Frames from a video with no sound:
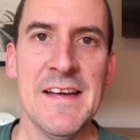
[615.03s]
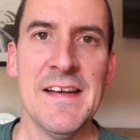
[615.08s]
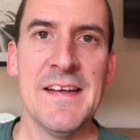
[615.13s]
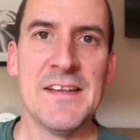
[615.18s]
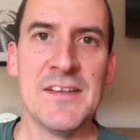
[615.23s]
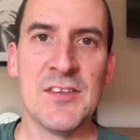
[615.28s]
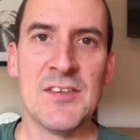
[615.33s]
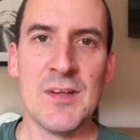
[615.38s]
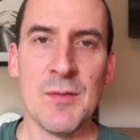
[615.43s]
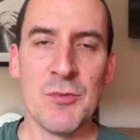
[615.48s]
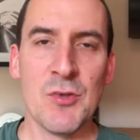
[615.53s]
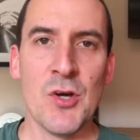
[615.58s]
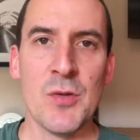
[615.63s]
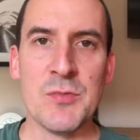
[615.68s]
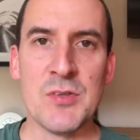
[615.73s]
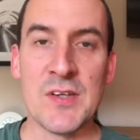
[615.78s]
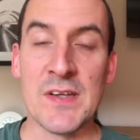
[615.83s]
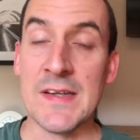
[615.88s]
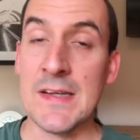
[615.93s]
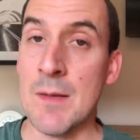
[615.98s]

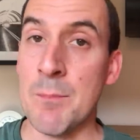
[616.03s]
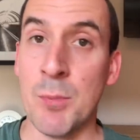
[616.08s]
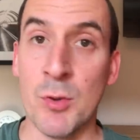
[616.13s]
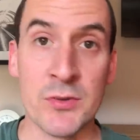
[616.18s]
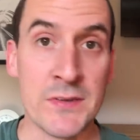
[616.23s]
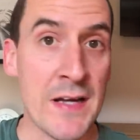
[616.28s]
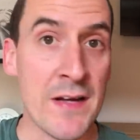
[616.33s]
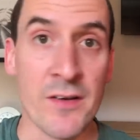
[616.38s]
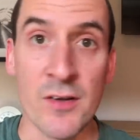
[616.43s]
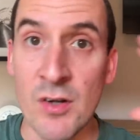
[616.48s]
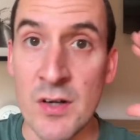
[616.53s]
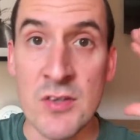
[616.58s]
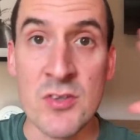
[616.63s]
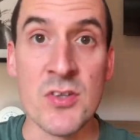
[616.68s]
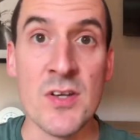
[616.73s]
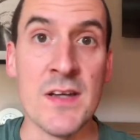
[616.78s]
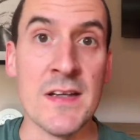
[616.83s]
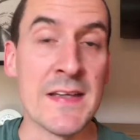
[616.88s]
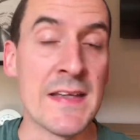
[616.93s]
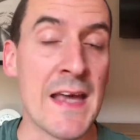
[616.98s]
sometimes you can get bogged down, and I
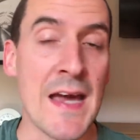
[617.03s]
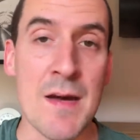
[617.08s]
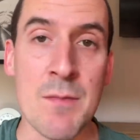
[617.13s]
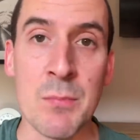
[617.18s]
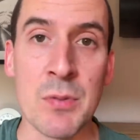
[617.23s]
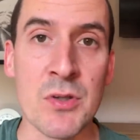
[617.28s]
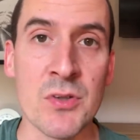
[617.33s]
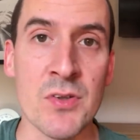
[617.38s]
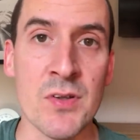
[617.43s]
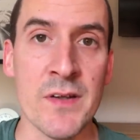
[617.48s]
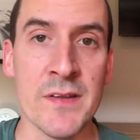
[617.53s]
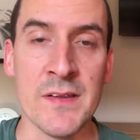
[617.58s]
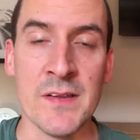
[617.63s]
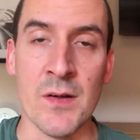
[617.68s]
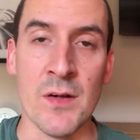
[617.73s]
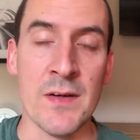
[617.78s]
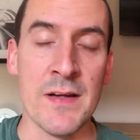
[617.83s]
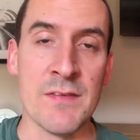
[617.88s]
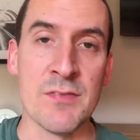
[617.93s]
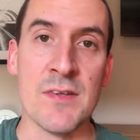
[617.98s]
certainly can, because I
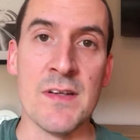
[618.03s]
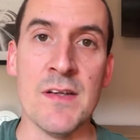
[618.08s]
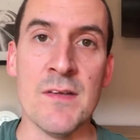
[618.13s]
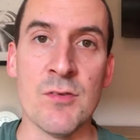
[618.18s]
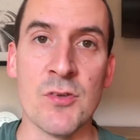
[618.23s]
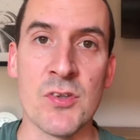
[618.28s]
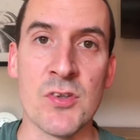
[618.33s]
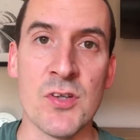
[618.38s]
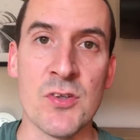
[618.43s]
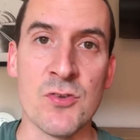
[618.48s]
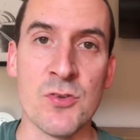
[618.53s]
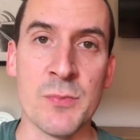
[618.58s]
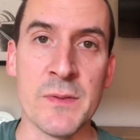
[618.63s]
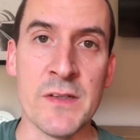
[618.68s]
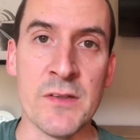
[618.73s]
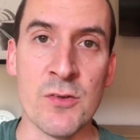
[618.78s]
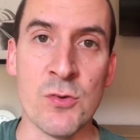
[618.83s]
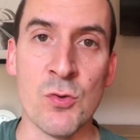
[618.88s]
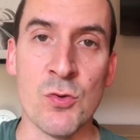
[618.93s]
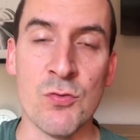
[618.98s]
have to live on social
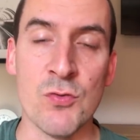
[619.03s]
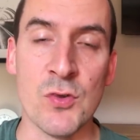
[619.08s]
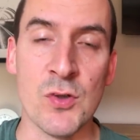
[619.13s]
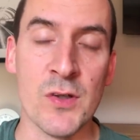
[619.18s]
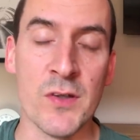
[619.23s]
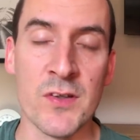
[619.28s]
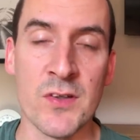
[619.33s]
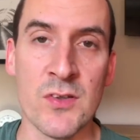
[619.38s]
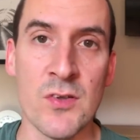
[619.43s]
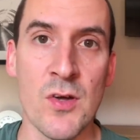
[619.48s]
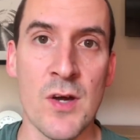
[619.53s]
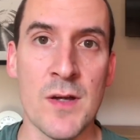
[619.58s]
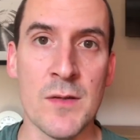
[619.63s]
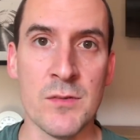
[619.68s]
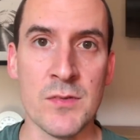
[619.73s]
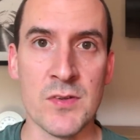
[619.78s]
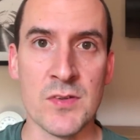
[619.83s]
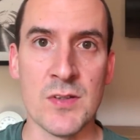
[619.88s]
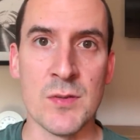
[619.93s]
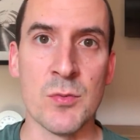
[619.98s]
media an awful lot of the
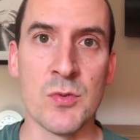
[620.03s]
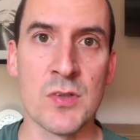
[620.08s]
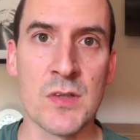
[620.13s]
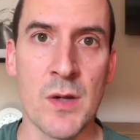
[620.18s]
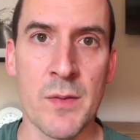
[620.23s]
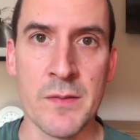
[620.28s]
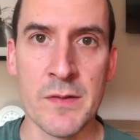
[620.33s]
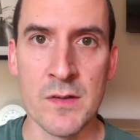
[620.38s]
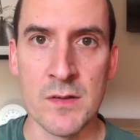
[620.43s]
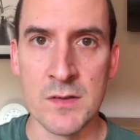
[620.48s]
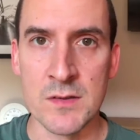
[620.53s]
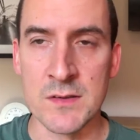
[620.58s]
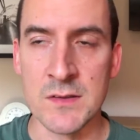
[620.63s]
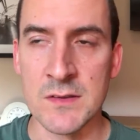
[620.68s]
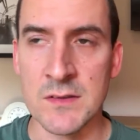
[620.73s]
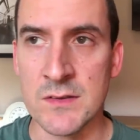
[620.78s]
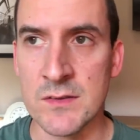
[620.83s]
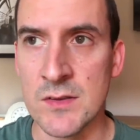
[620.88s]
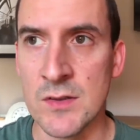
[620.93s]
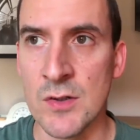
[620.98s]
time to see what's going on
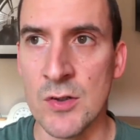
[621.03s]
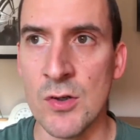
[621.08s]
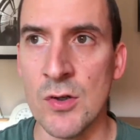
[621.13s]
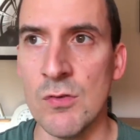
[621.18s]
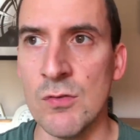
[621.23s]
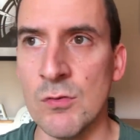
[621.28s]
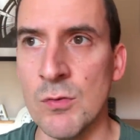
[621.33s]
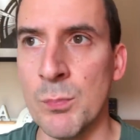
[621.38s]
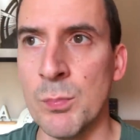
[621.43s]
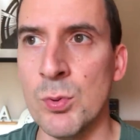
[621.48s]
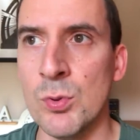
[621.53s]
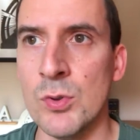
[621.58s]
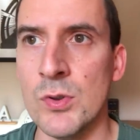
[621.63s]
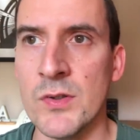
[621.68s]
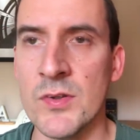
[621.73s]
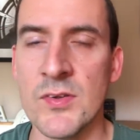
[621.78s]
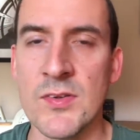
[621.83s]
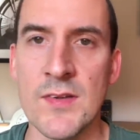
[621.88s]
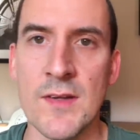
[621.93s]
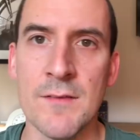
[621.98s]
and to report
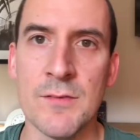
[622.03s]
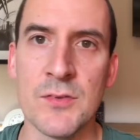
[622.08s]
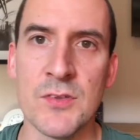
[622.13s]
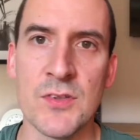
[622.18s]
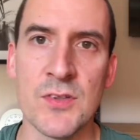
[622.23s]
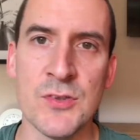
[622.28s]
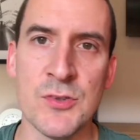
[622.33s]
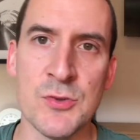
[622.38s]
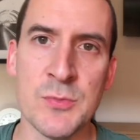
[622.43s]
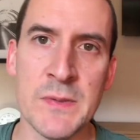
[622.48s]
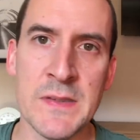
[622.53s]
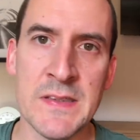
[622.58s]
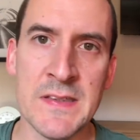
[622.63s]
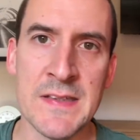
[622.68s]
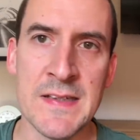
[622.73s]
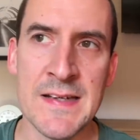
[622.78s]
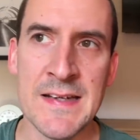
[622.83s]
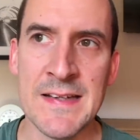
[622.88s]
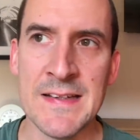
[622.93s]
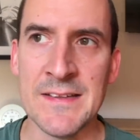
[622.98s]
on stuff on social
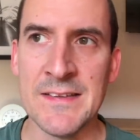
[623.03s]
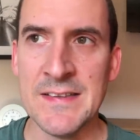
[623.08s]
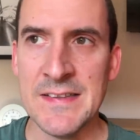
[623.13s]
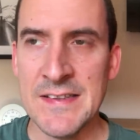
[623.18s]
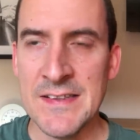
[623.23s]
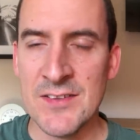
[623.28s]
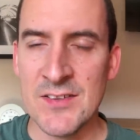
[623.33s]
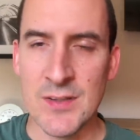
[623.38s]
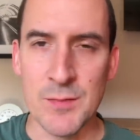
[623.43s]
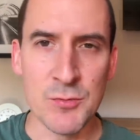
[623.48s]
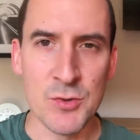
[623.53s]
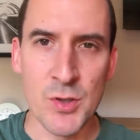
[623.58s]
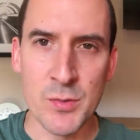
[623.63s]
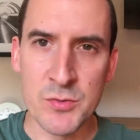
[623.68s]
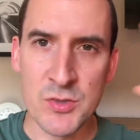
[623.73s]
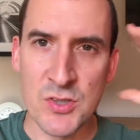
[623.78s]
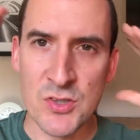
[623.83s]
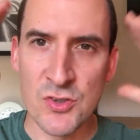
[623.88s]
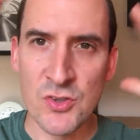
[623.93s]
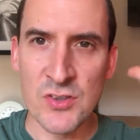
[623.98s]
media. And
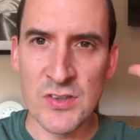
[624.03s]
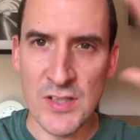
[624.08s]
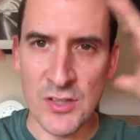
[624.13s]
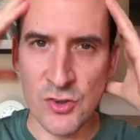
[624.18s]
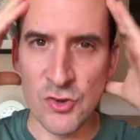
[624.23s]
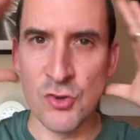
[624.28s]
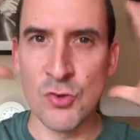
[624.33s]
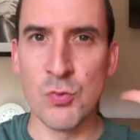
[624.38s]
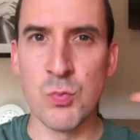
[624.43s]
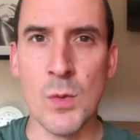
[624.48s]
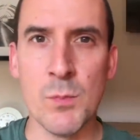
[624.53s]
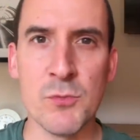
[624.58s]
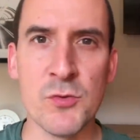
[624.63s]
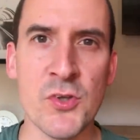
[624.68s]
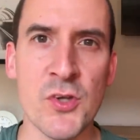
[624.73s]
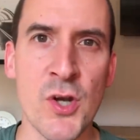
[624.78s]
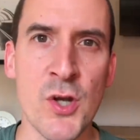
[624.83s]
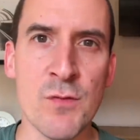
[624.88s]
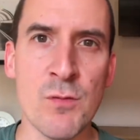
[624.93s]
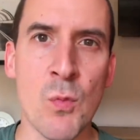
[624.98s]
sometimes you can just get
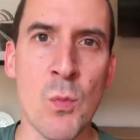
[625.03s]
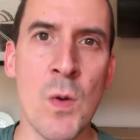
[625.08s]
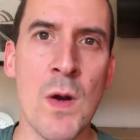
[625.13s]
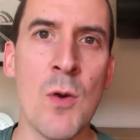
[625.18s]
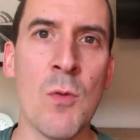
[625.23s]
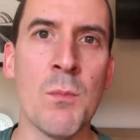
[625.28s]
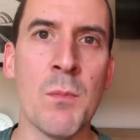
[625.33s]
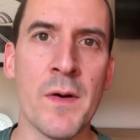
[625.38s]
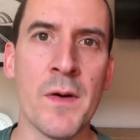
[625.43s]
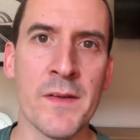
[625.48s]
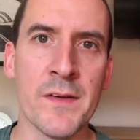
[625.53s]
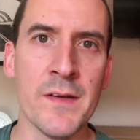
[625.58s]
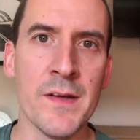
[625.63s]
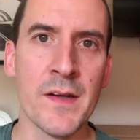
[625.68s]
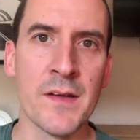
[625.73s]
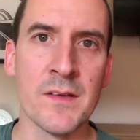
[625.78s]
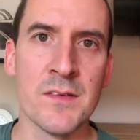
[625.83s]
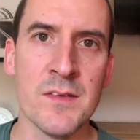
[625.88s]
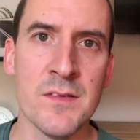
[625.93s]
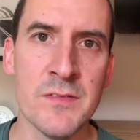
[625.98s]
swamped and overwhelmed by the
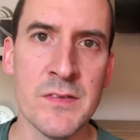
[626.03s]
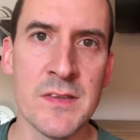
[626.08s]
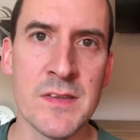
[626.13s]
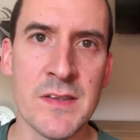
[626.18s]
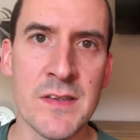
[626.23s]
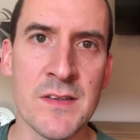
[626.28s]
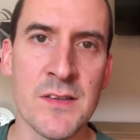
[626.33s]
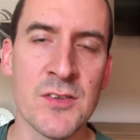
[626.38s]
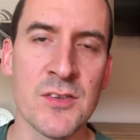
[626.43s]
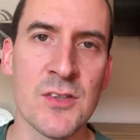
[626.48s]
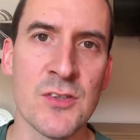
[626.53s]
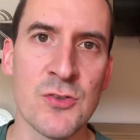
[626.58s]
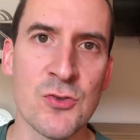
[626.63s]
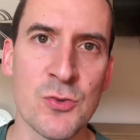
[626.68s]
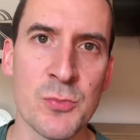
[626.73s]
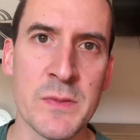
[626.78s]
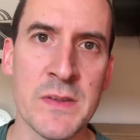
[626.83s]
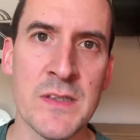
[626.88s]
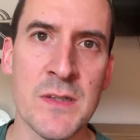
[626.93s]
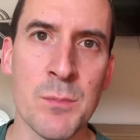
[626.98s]
negativity that
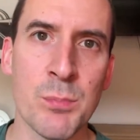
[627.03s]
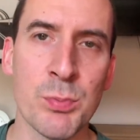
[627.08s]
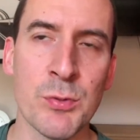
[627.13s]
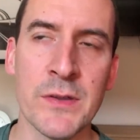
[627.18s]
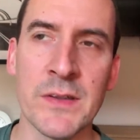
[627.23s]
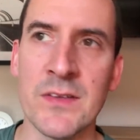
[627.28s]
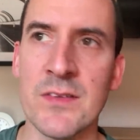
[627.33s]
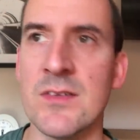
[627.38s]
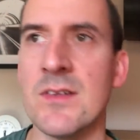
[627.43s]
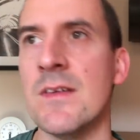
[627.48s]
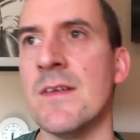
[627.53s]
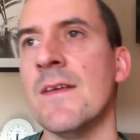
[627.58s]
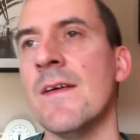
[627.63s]
social media brings, and